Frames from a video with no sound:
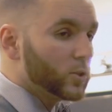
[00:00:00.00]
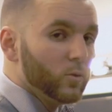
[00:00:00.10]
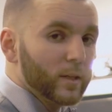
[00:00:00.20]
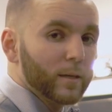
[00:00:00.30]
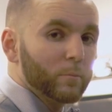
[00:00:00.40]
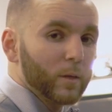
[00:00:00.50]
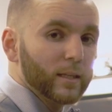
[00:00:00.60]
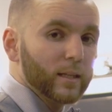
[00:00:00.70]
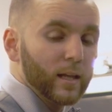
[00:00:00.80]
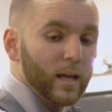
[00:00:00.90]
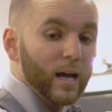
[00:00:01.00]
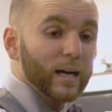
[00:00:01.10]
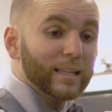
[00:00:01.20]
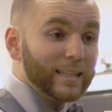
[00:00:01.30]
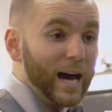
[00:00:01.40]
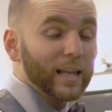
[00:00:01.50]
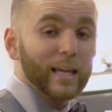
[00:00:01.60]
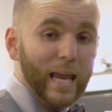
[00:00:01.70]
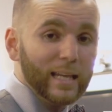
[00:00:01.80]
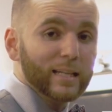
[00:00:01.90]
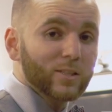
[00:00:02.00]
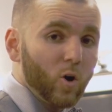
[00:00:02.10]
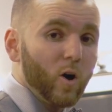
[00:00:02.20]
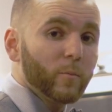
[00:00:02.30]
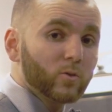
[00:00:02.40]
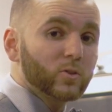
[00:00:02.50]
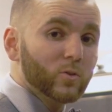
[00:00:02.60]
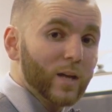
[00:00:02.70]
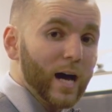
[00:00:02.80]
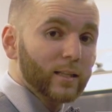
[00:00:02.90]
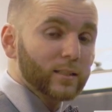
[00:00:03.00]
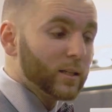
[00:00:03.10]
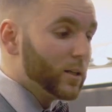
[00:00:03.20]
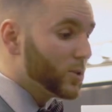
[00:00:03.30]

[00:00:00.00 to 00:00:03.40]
2 to get blended, $1.80 is almost $2.